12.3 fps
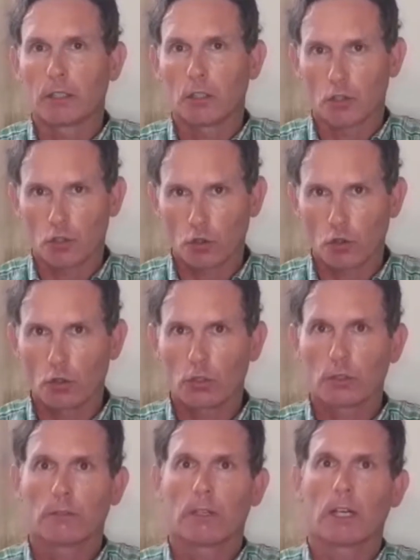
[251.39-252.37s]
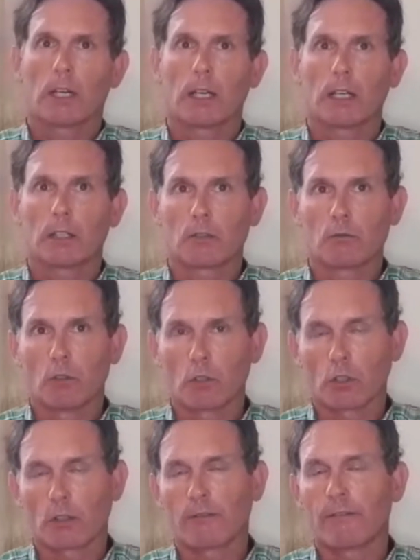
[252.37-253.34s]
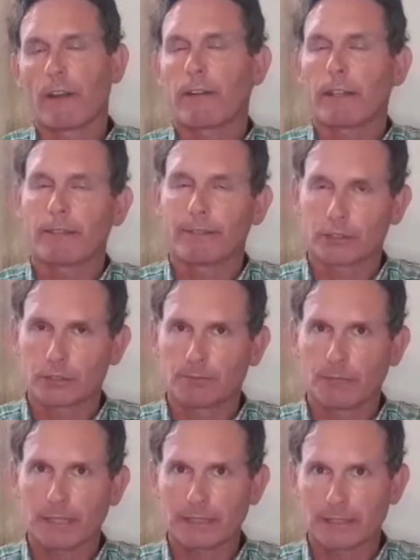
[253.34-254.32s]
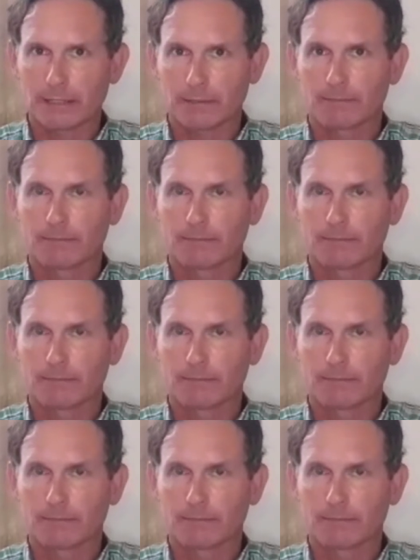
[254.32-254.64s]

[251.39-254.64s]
assured and run on a very efficient basis.